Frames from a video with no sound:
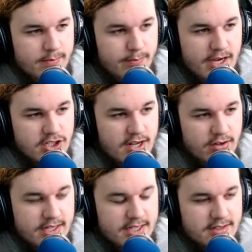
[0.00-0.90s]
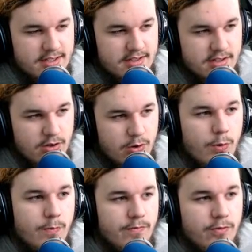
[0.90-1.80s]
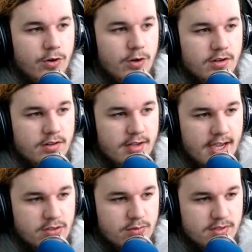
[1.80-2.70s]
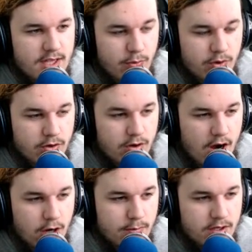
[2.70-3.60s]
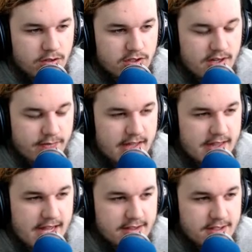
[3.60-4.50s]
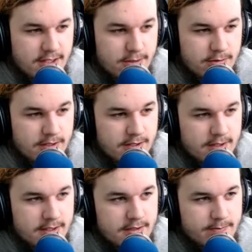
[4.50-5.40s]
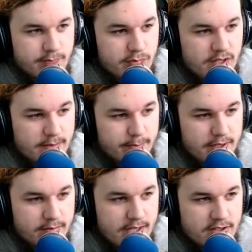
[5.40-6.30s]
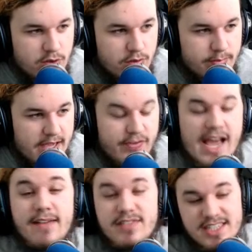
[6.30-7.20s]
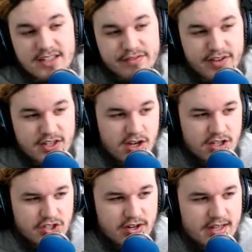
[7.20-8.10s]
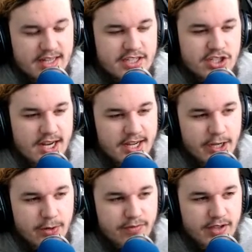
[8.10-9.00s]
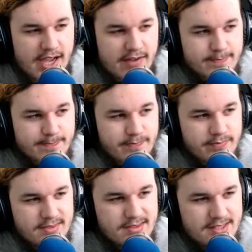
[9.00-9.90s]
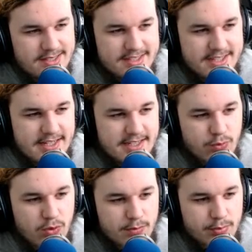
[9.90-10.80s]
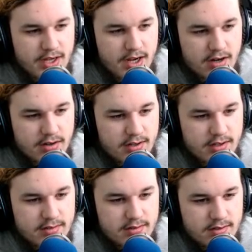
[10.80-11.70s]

my channel, I guess, isn't a home for H one Z one or Arma or stuff like that, so, but that's cool with me. If you haven't seen the Funtage already, at least check it out if you haven't, because I did work pretty hard on it,